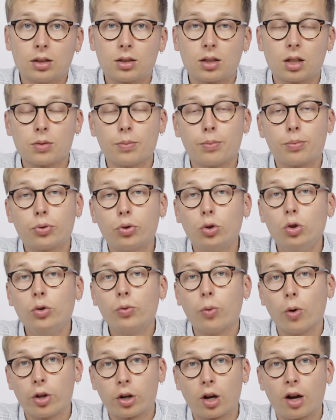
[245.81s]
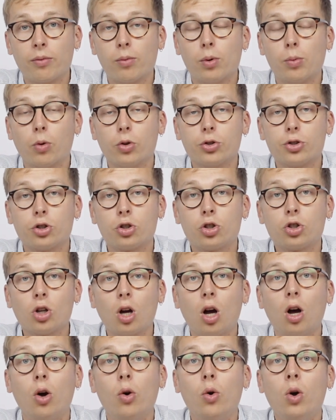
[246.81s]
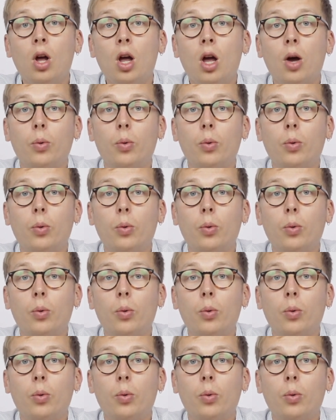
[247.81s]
This doesn't prove what the government want to show,